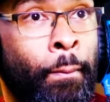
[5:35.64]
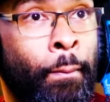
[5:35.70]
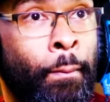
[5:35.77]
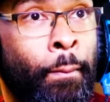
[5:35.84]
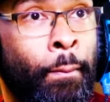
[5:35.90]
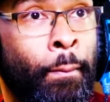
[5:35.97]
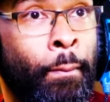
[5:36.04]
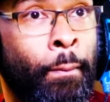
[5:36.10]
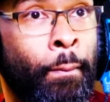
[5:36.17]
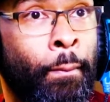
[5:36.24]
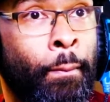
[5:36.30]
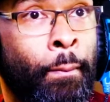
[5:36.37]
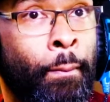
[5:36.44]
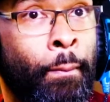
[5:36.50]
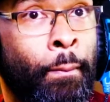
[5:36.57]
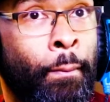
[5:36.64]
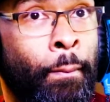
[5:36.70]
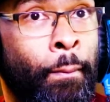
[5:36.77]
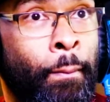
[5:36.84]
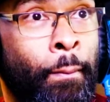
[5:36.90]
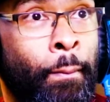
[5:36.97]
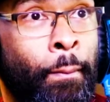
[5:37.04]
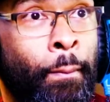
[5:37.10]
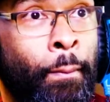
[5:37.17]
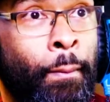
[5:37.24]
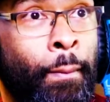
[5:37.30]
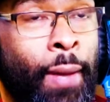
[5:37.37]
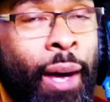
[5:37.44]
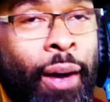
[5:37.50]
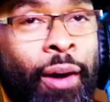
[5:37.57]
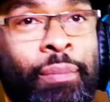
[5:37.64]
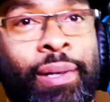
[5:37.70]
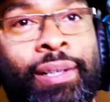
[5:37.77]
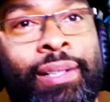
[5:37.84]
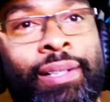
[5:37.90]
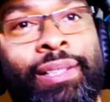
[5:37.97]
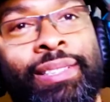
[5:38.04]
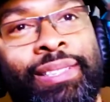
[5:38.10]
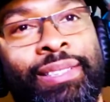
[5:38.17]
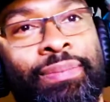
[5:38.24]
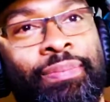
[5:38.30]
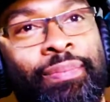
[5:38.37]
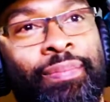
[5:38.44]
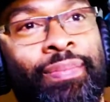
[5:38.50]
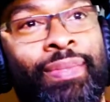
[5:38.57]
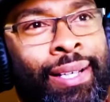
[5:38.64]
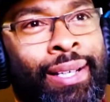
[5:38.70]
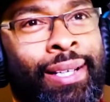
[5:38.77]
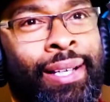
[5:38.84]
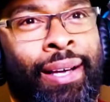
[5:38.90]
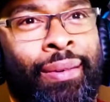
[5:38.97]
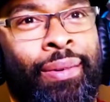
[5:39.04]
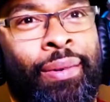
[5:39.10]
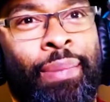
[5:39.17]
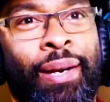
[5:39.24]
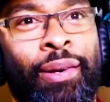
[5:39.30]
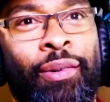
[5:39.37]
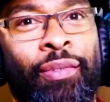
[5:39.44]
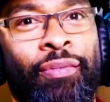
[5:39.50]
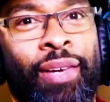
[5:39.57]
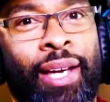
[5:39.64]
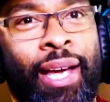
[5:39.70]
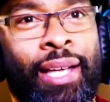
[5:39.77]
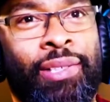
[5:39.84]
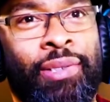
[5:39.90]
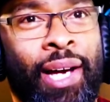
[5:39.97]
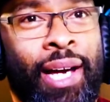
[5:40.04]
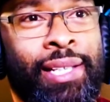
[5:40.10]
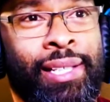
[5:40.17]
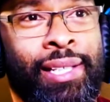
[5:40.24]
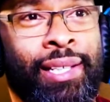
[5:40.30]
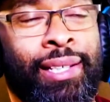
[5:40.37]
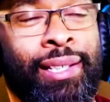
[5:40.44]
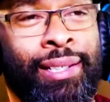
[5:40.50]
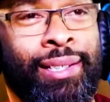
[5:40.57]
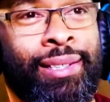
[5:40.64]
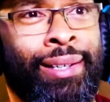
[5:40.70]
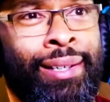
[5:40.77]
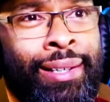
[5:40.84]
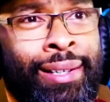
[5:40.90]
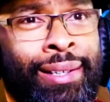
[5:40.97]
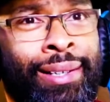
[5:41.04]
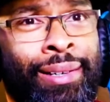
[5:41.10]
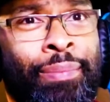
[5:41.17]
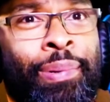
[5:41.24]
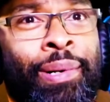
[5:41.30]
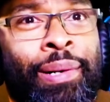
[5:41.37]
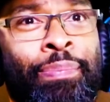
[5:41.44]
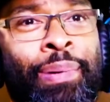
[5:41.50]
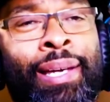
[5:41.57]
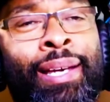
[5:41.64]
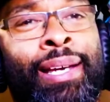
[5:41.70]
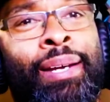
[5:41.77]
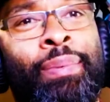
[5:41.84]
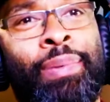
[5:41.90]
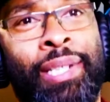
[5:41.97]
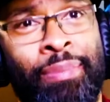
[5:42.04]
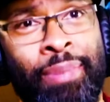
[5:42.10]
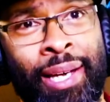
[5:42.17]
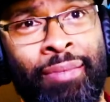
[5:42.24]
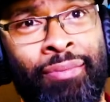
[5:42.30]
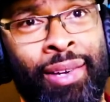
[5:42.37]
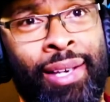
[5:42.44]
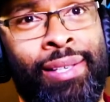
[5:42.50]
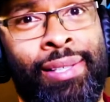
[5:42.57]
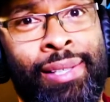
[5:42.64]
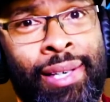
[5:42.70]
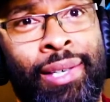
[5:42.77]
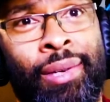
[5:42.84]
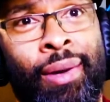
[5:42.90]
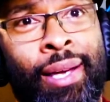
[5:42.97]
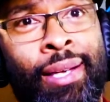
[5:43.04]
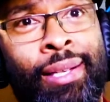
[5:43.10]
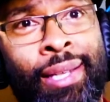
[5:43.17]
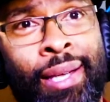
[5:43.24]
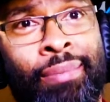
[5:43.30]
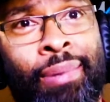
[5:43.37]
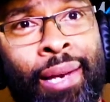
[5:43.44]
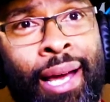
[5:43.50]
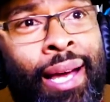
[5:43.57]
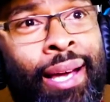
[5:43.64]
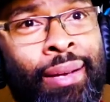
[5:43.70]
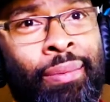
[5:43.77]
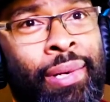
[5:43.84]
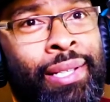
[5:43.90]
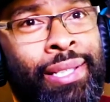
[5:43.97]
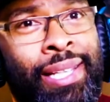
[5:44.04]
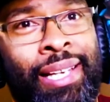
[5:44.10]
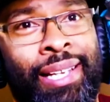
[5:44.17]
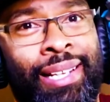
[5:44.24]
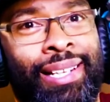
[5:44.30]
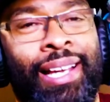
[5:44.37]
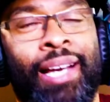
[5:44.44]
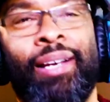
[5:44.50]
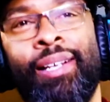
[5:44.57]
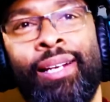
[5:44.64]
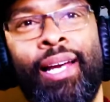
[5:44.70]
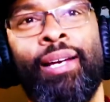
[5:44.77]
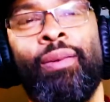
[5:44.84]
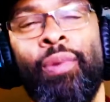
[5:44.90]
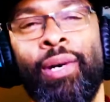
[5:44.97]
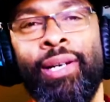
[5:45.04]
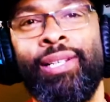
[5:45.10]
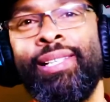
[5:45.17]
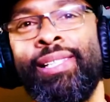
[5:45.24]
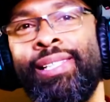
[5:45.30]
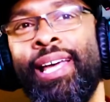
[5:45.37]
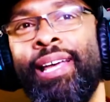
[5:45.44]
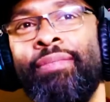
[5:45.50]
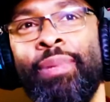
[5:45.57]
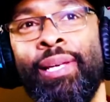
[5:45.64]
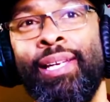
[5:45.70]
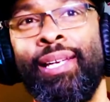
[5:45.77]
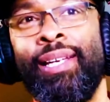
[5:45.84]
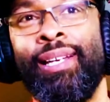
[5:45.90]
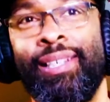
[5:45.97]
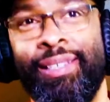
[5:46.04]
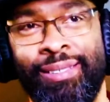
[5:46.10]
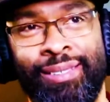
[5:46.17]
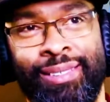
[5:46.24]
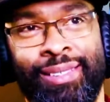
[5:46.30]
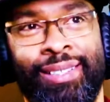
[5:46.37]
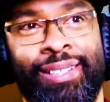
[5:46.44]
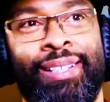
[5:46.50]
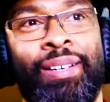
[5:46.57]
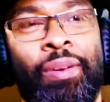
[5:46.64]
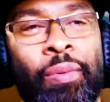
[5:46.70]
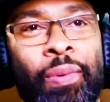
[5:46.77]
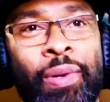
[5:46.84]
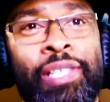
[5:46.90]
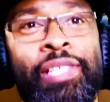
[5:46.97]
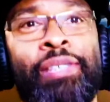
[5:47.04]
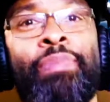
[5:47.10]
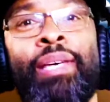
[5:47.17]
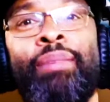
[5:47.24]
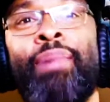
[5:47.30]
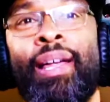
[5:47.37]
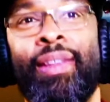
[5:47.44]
later. Right on. Oh, my goodness. What don't know about no Vic Androzzi. Gonna put a pin up to the man's face and say, you ain't that black. And what is that, like, like what does that mean? What does he mean by